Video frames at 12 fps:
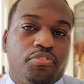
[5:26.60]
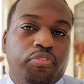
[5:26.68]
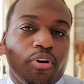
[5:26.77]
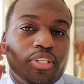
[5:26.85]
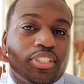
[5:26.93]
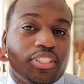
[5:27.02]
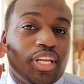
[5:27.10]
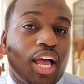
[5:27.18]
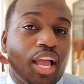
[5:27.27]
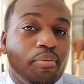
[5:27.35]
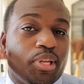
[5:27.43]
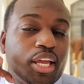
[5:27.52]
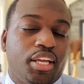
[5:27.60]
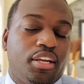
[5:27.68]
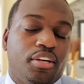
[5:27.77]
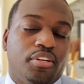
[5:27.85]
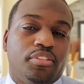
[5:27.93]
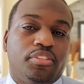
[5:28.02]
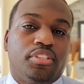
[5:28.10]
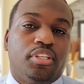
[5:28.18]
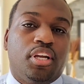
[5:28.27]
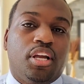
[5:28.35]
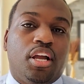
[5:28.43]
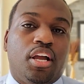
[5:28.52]
far as the timeline goes,
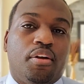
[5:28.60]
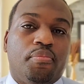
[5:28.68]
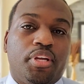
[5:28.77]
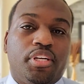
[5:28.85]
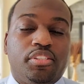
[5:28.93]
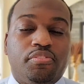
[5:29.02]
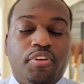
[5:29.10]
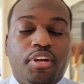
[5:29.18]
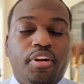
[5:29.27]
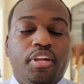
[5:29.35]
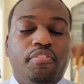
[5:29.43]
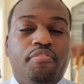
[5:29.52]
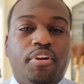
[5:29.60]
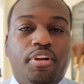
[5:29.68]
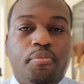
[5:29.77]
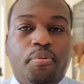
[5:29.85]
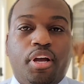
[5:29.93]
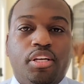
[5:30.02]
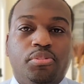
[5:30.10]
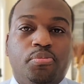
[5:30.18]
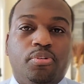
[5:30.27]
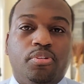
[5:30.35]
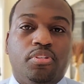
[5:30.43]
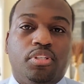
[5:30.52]
it is very, very
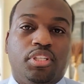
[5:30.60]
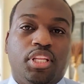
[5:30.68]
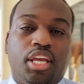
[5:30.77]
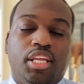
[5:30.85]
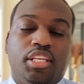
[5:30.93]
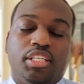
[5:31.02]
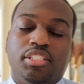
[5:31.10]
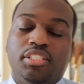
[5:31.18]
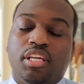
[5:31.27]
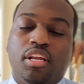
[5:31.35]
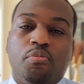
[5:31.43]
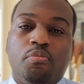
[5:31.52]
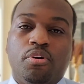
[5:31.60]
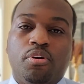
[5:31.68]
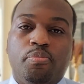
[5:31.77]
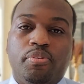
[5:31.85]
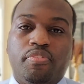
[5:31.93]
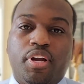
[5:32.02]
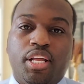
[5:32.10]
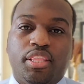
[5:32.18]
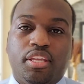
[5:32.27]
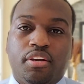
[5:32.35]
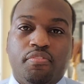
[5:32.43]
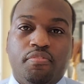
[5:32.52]
possible that the Senate will provide
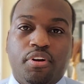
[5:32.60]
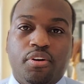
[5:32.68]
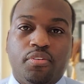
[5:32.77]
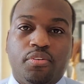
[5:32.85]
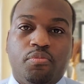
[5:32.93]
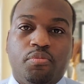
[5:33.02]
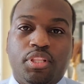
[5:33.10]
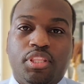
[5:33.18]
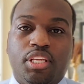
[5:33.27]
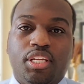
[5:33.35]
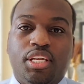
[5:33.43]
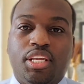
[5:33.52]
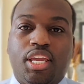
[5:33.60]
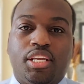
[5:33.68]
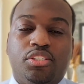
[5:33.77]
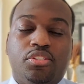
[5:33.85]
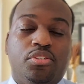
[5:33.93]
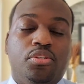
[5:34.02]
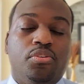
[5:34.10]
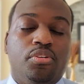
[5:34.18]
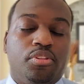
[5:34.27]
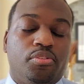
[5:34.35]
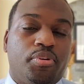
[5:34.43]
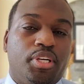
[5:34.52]
their vote within the next 2
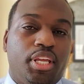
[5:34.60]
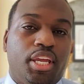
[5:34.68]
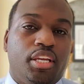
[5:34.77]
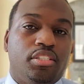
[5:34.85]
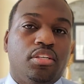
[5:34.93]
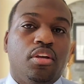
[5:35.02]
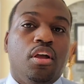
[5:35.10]
to 3 days,